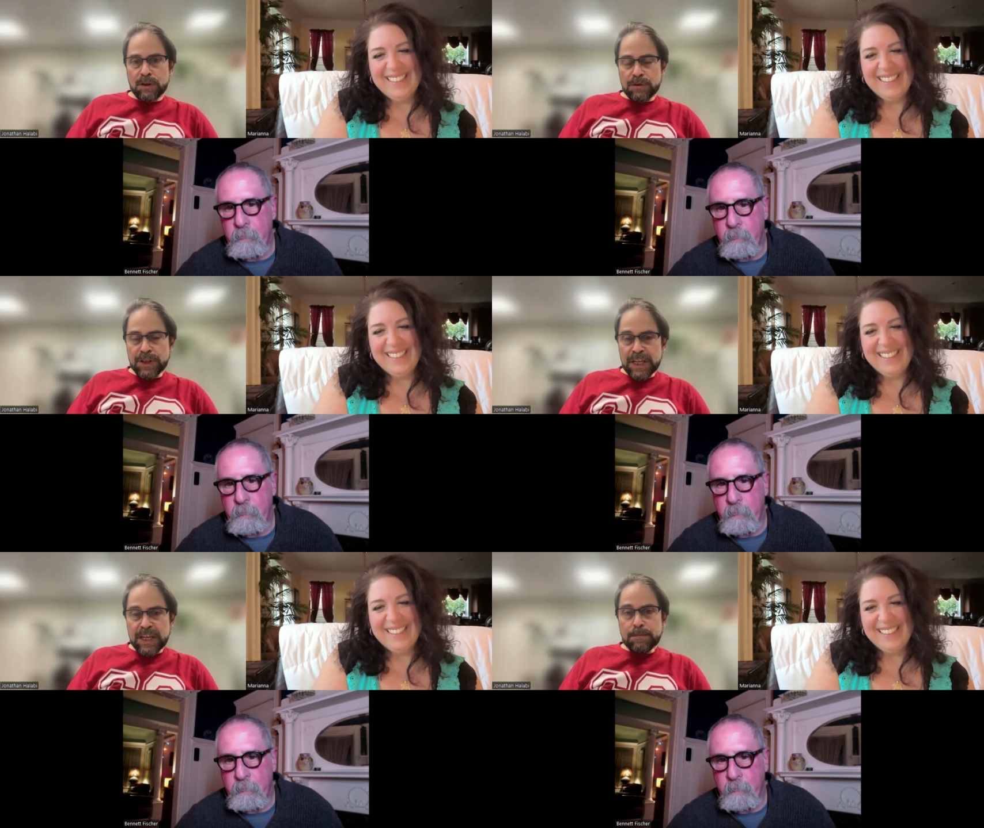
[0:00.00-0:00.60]

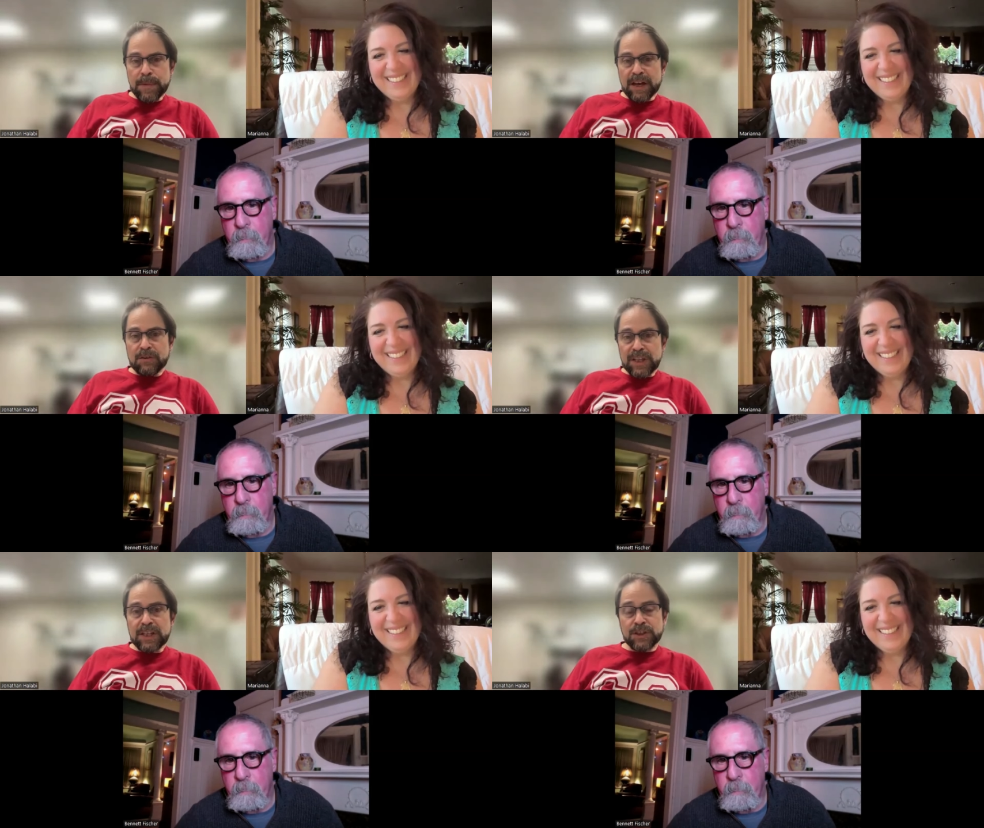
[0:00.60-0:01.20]
Speaker 1: the email
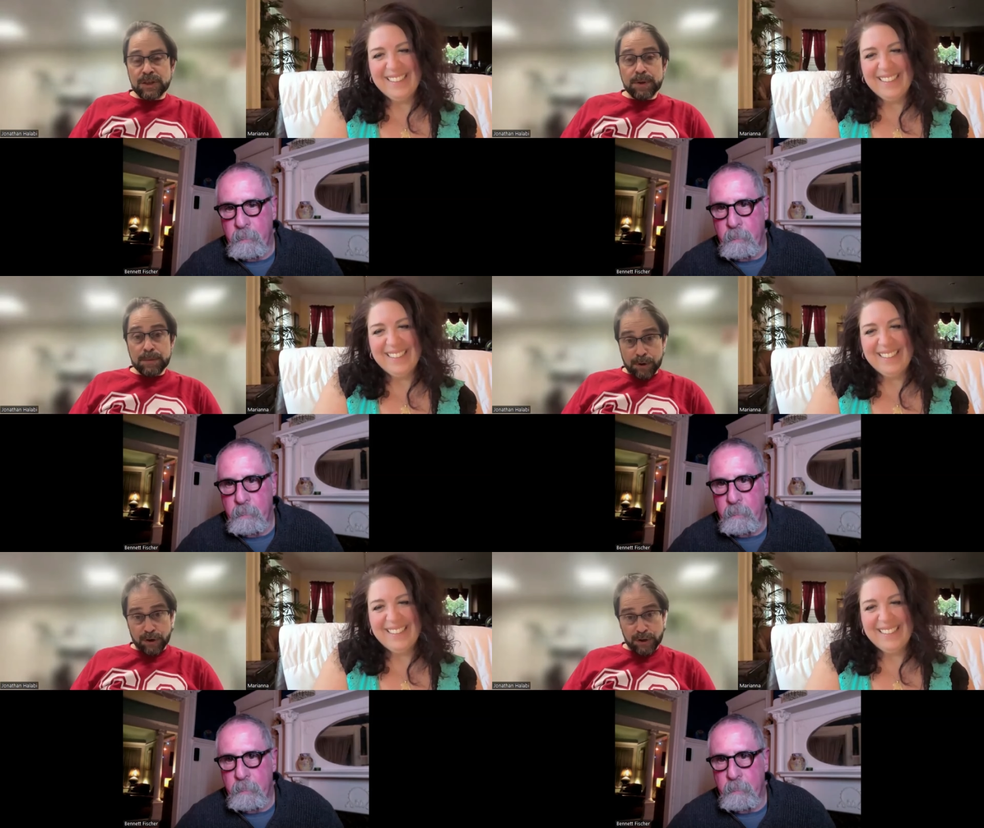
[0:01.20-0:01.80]
needs to be
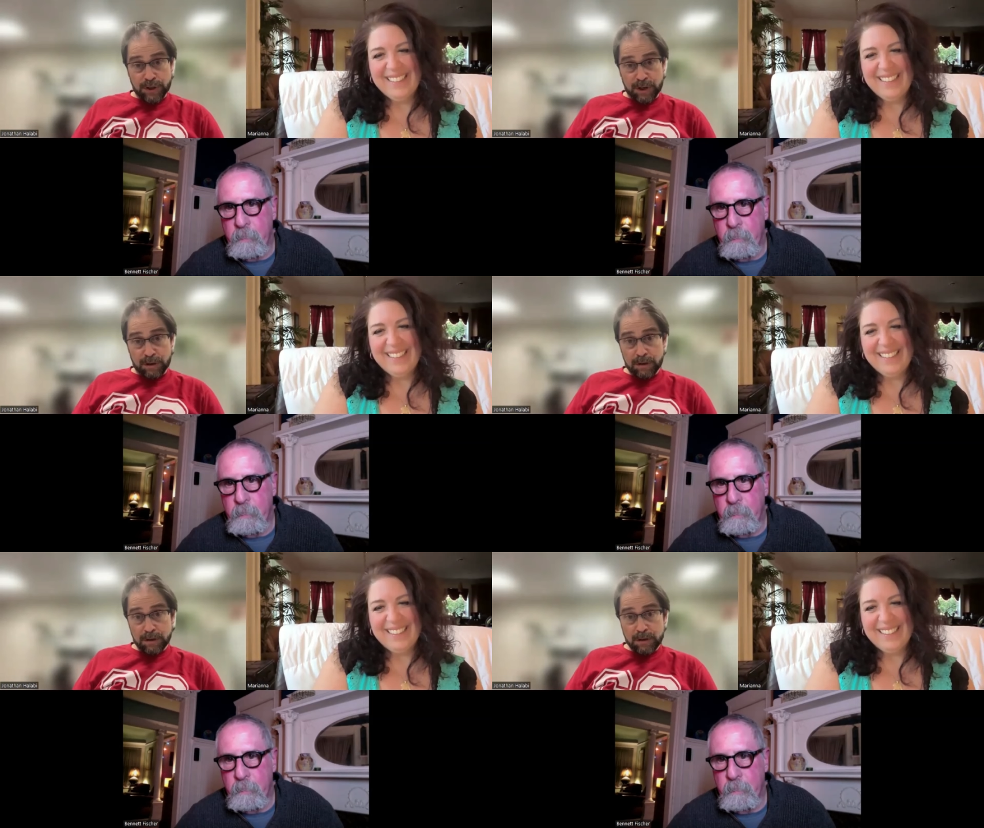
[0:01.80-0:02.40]
personal,
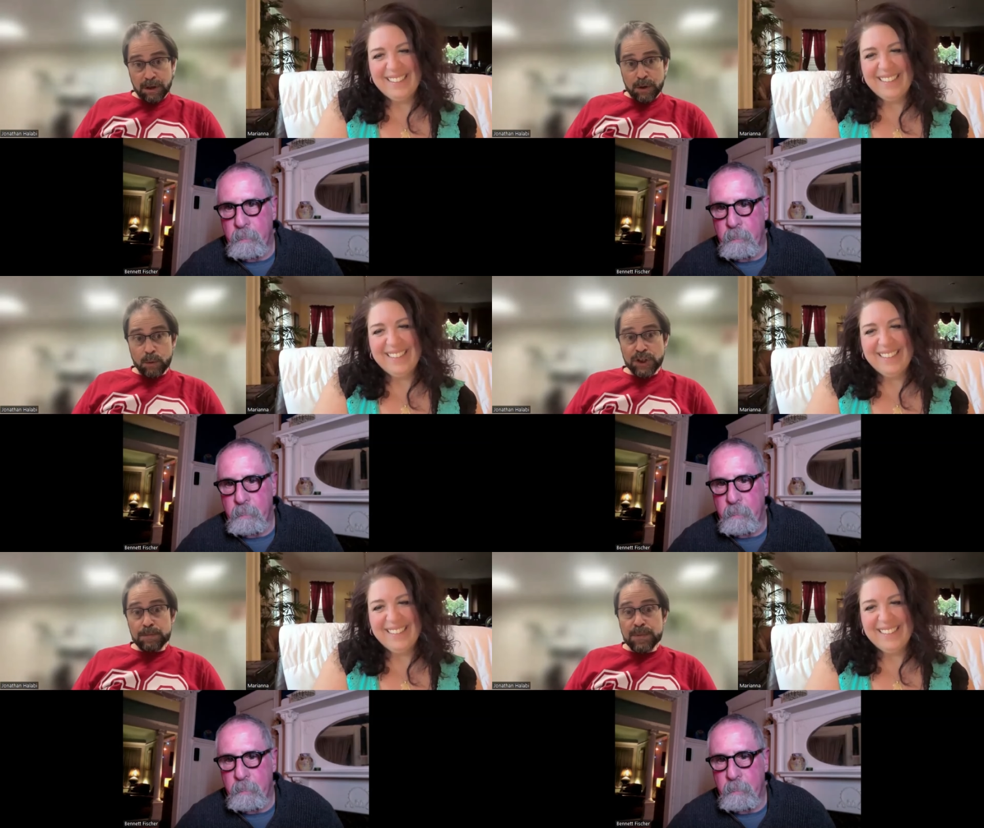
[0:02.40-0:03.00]

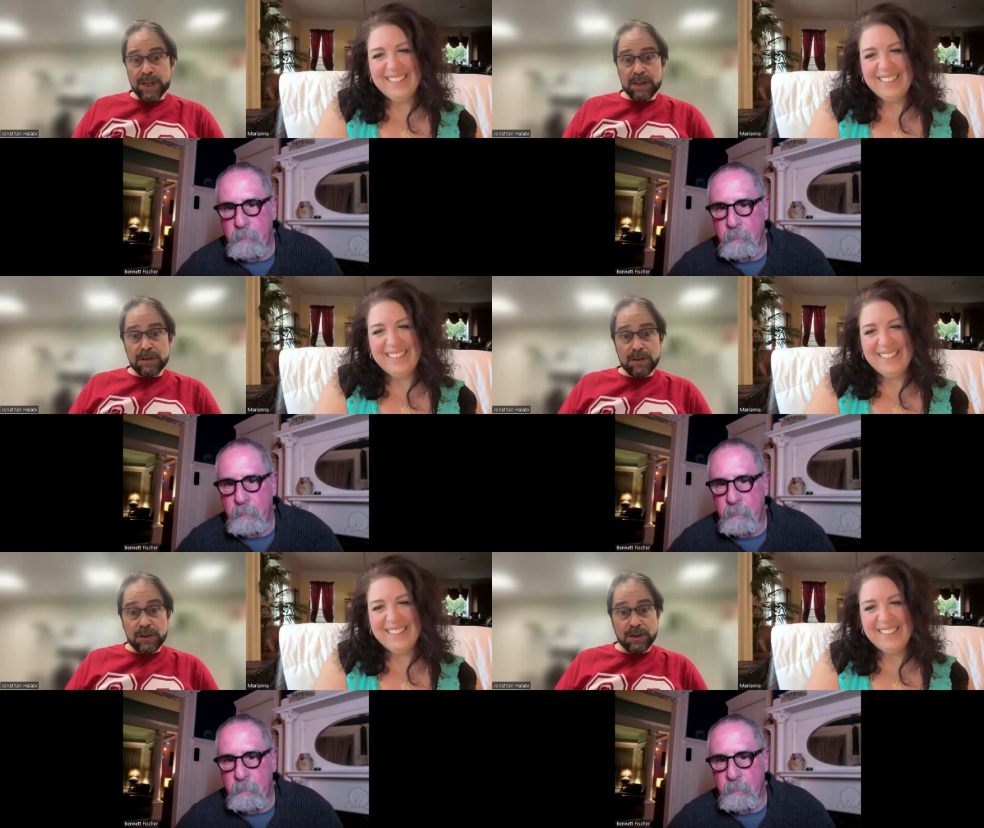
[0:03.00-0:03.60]
which
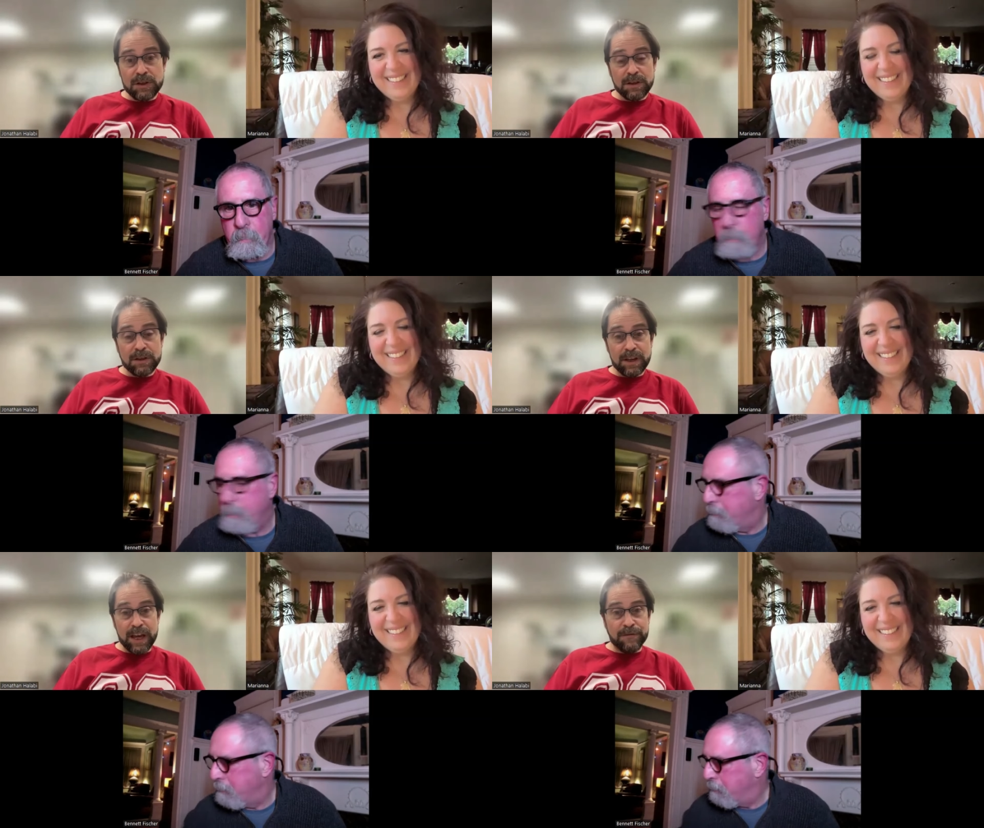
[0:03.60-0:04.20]
means
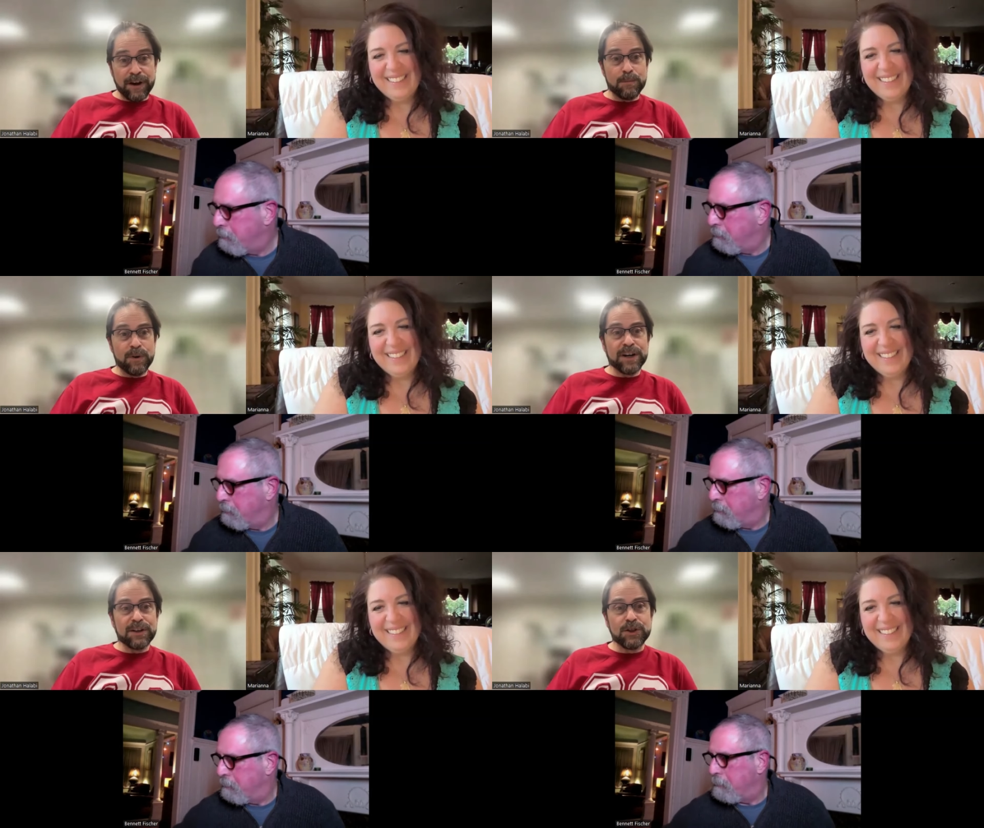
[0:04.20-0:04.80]
if I'm
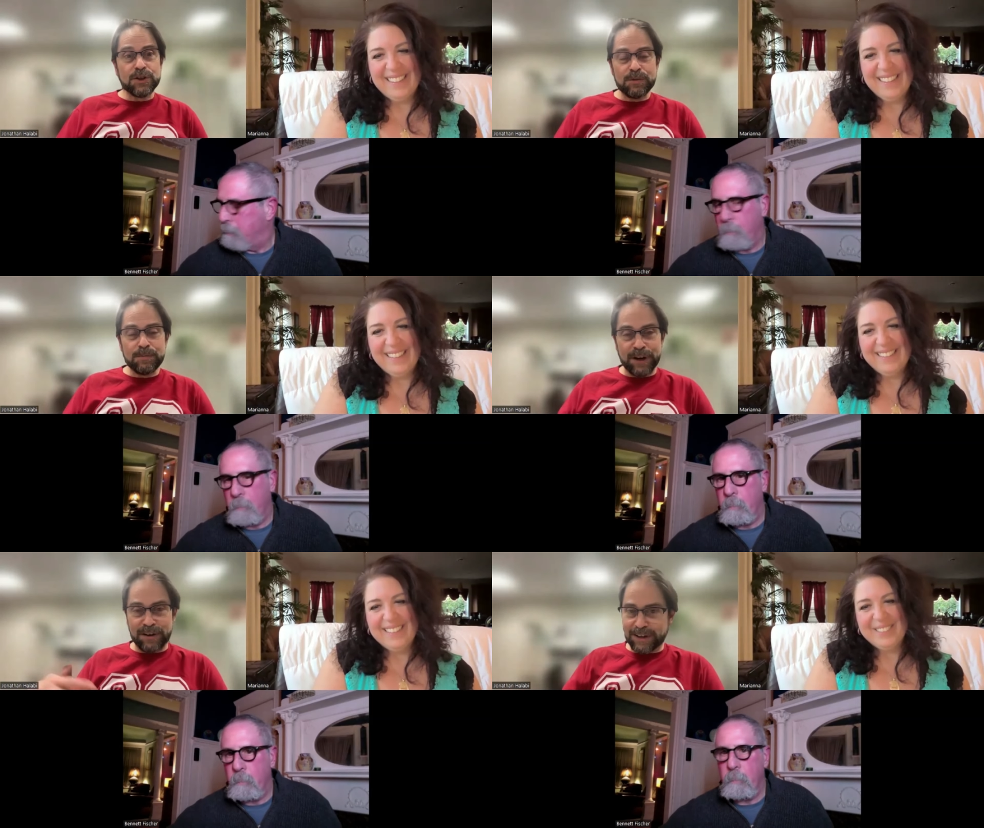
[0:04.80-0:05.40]
writing to you,
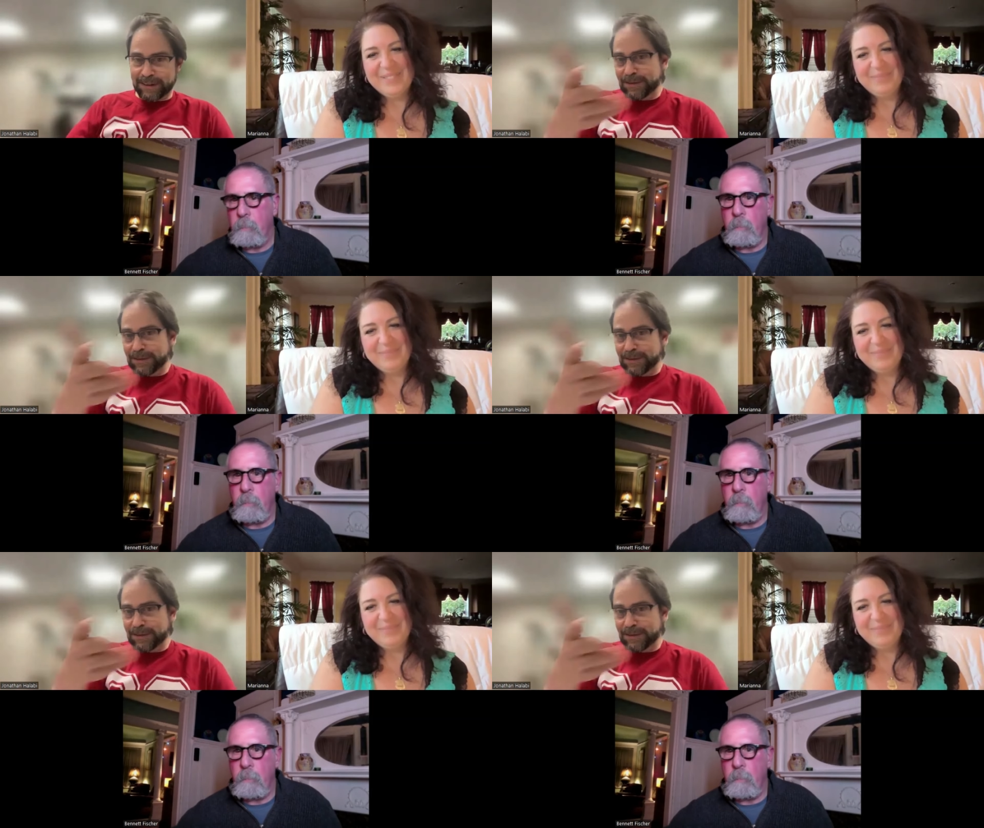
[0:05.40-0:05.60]
Marianne,